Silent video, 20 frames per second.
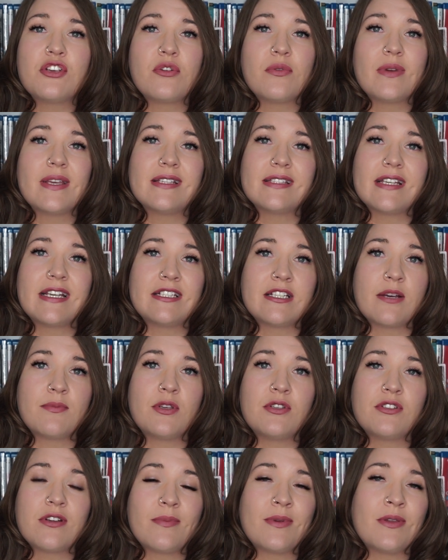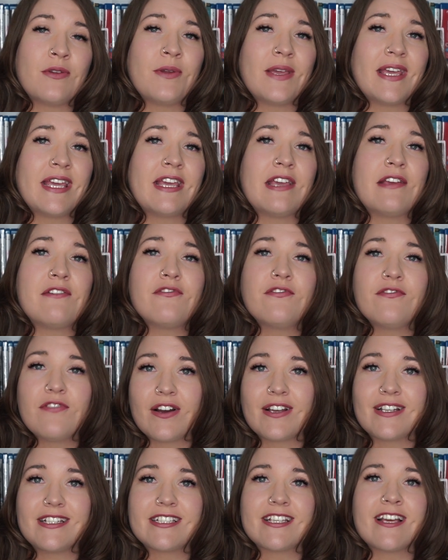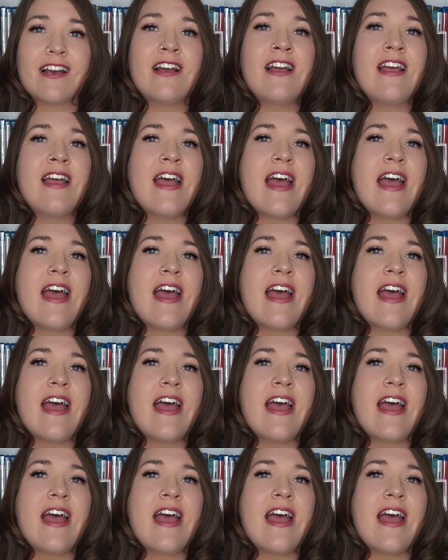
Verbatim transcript: who is a W W E fighter,